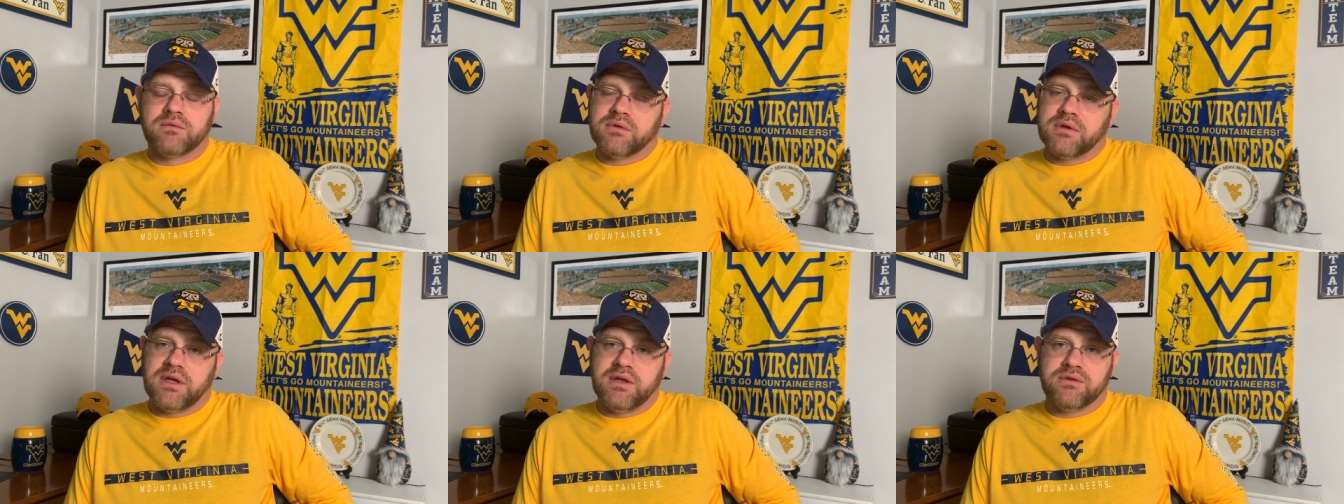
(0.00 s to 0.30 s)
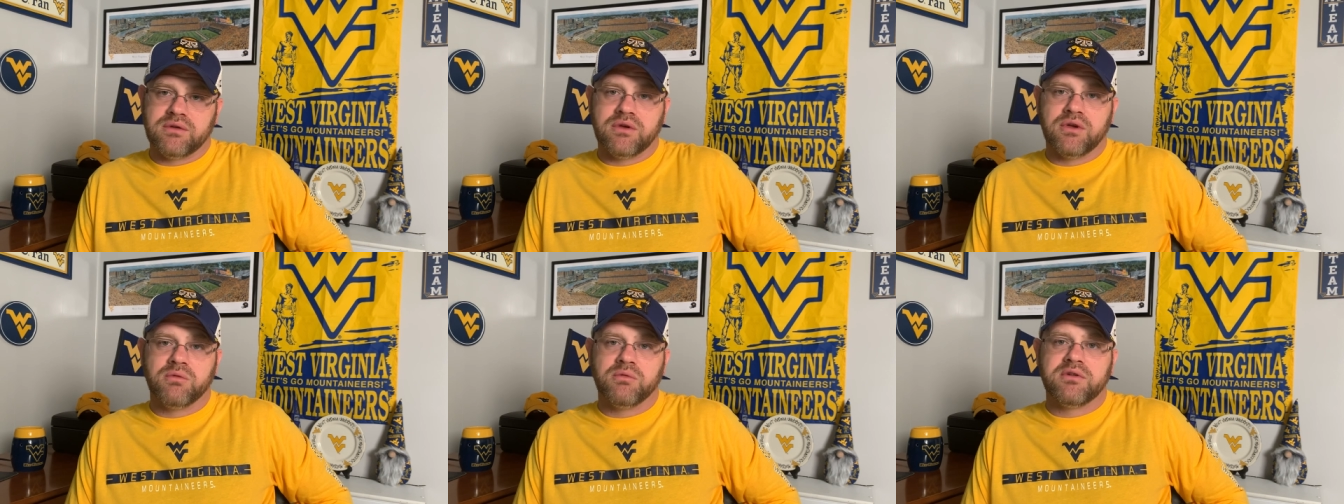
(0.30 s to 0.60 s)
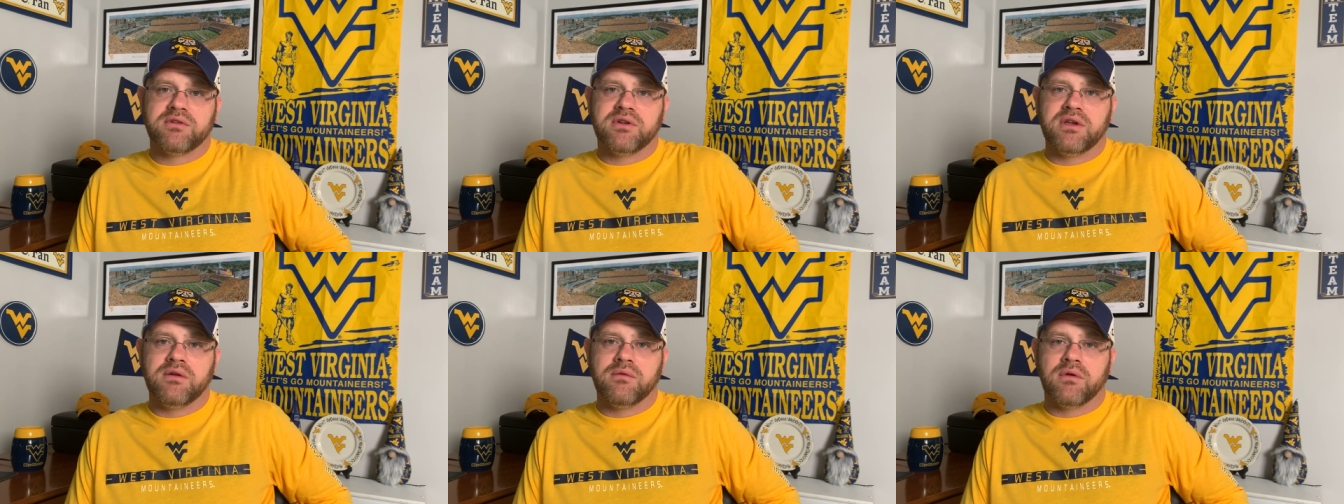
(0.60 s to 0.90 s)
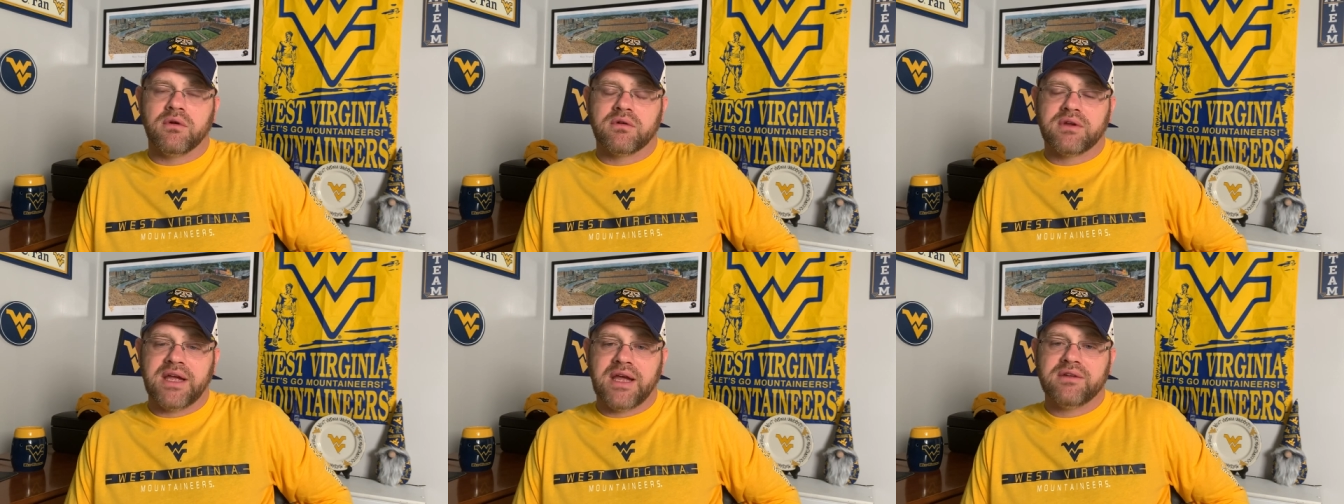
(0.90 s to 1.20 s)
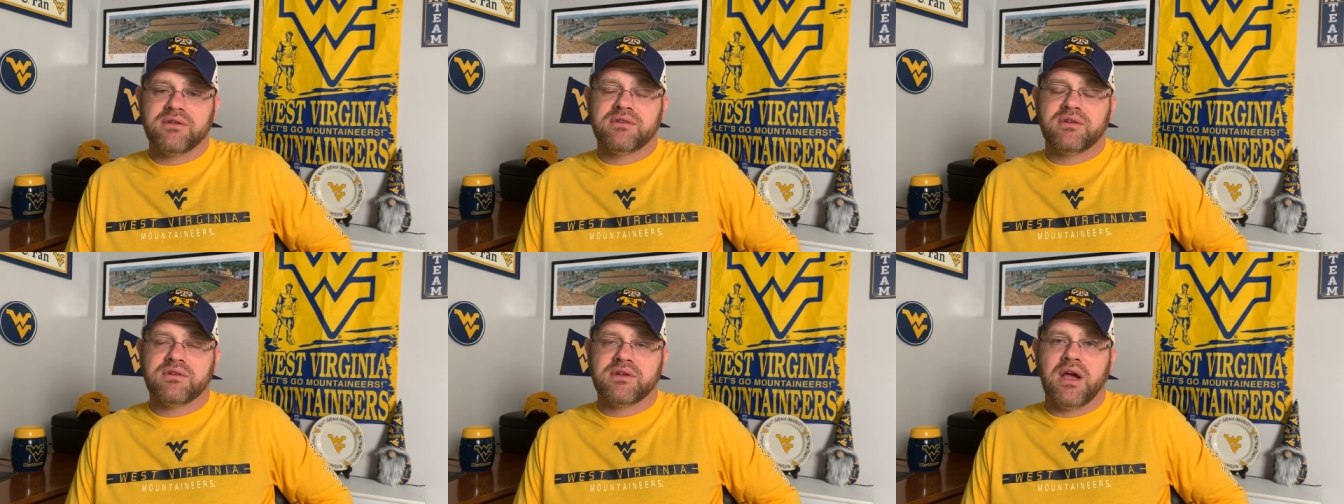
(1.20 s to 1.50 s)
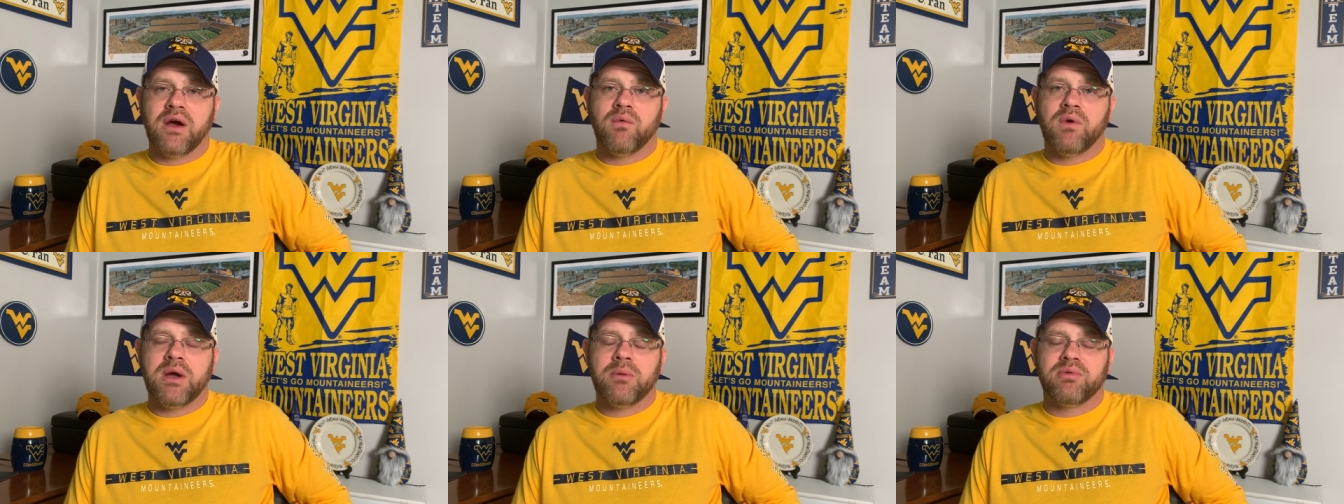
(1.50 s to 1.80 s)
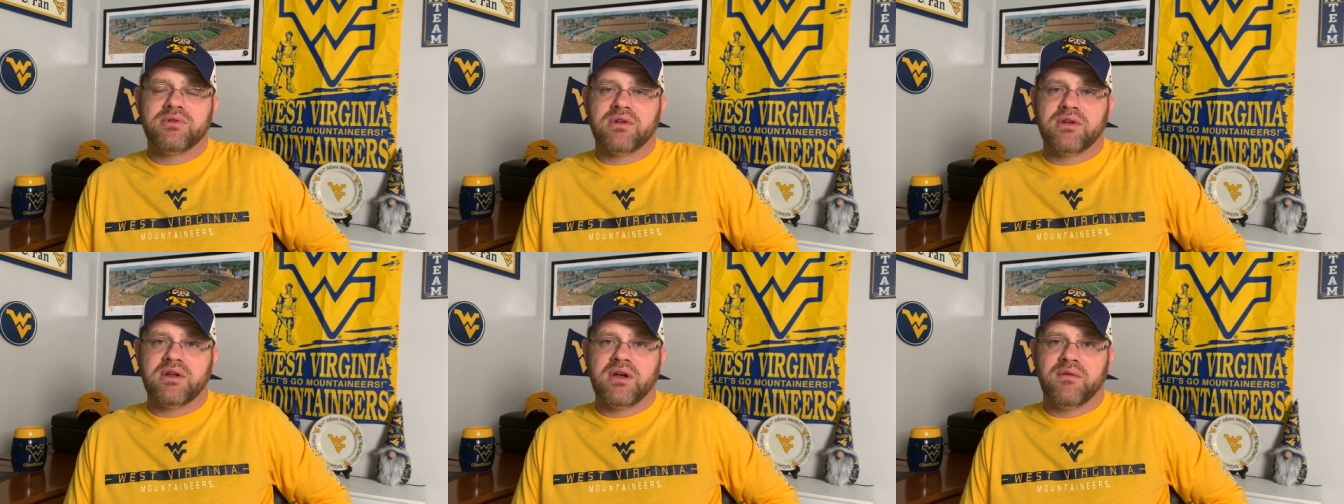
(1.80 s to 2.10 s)
He's a good receiver. Kansas has got
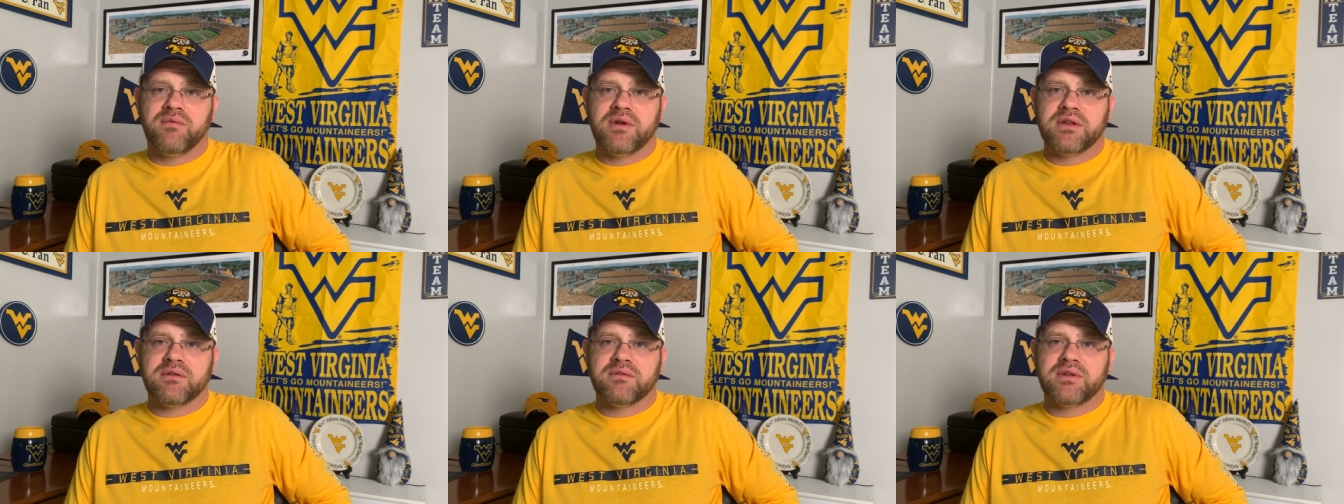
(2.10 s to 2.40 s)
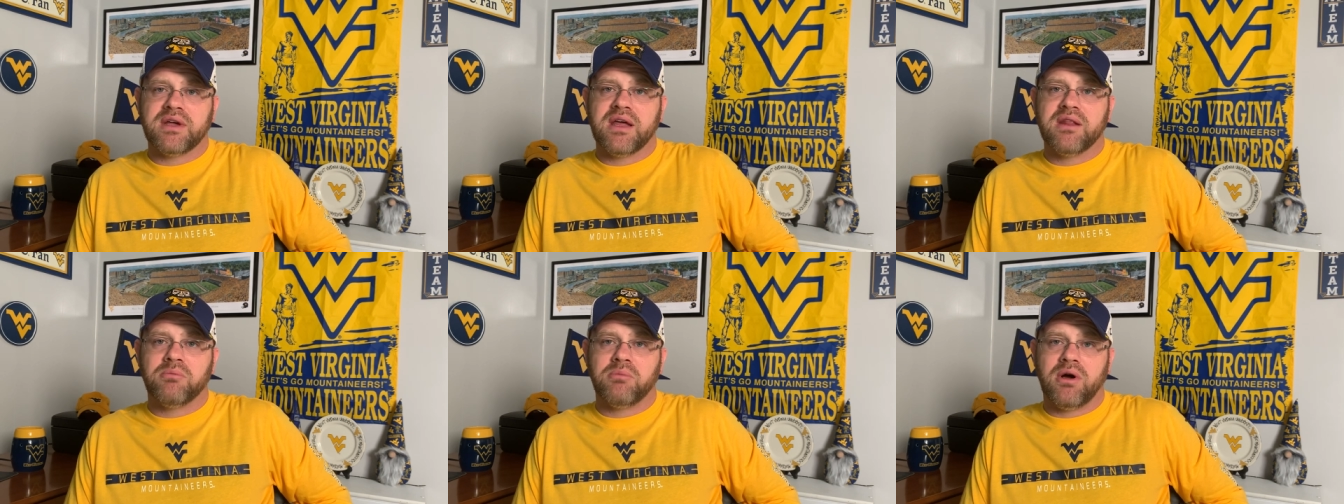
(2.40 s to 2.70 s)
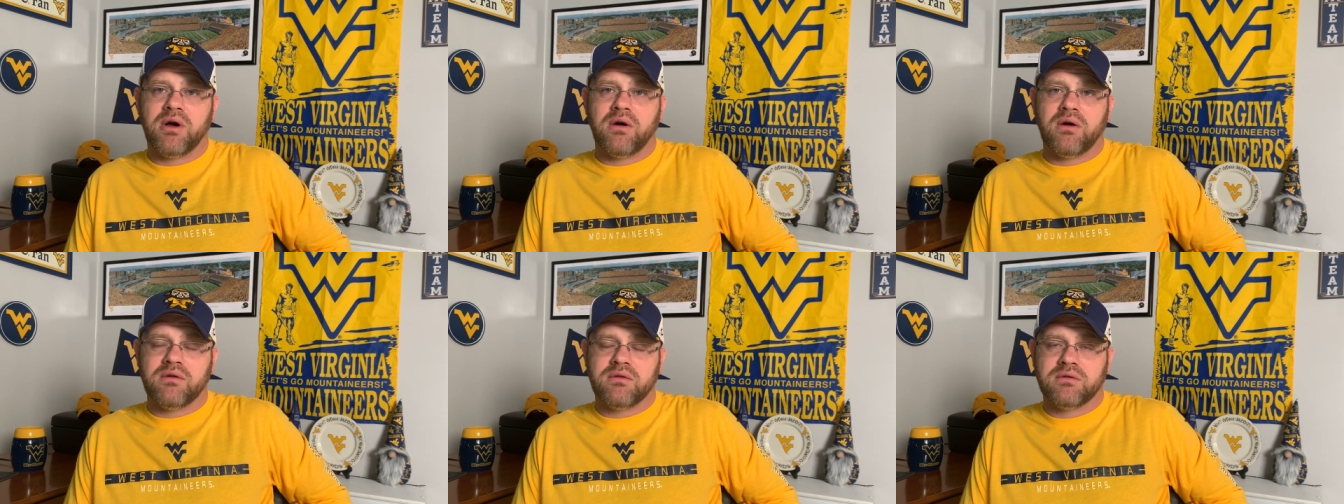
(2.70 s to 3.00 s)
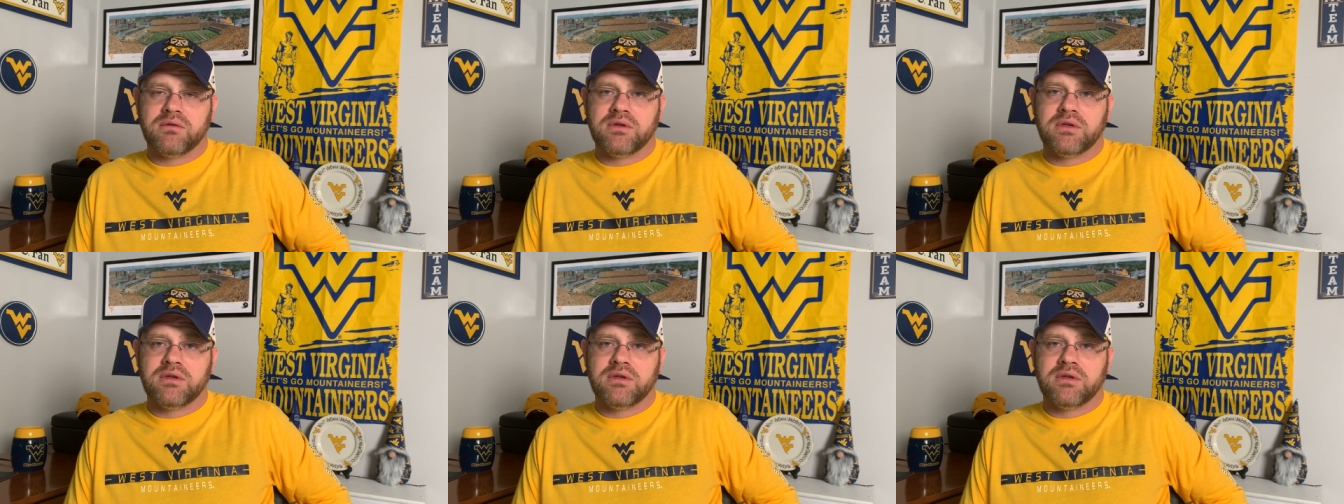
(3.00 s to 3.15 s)
weapons on the offensive side of the ball.